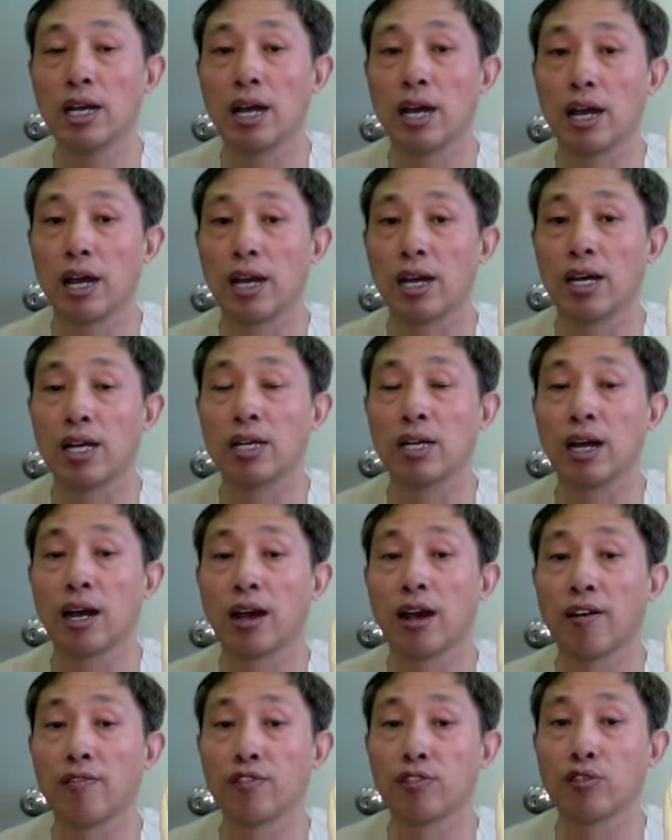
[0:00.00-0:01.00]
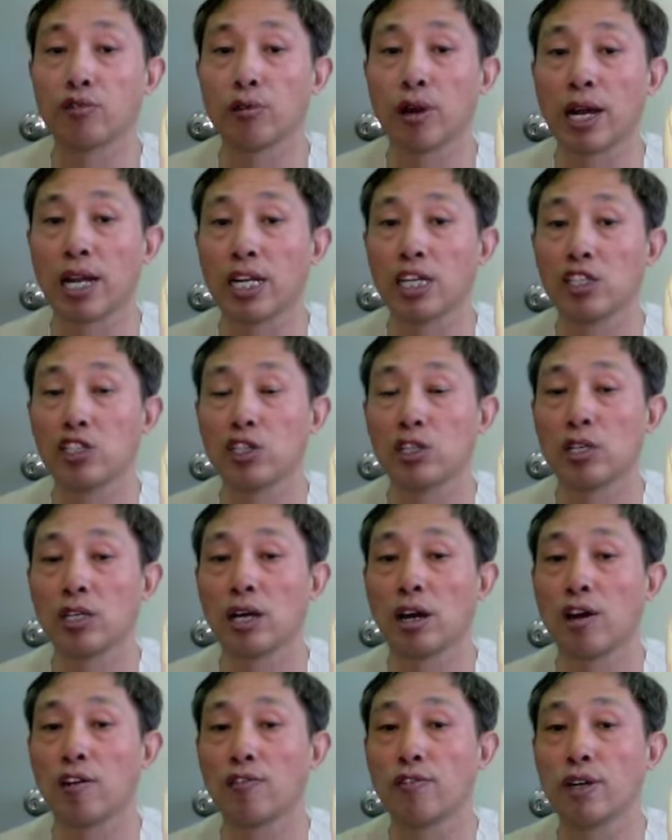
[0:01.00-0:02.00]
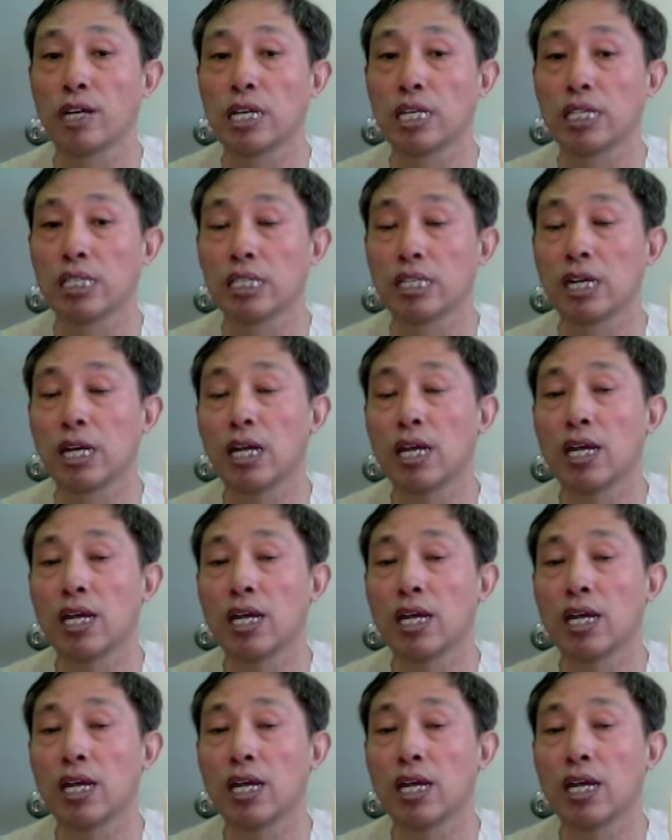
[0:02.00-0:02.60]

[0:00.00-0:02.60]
I have a Greenwich office,